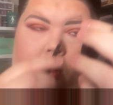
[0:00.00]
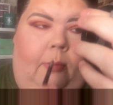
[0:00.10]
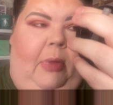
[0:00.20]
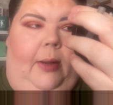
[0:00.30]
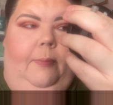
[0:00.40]

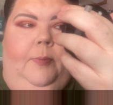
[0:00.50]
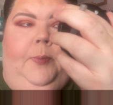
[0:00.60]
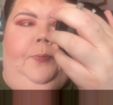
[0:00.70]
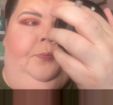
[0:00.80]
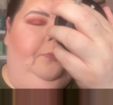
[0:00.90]
But
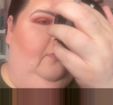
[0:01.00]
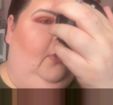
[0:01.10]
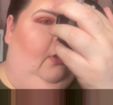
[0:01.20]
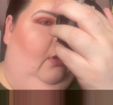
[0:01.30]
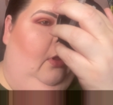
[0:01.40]

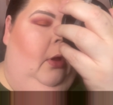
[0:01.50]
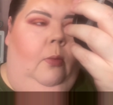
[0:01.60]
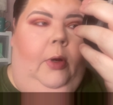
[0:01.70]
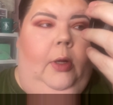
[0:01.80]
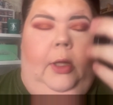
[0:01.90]

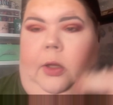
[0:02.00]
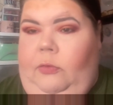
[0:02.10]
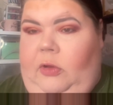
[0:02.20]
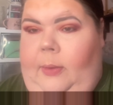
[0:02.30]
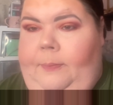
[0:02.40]
we're gonna
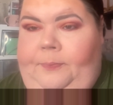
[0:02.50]
use it.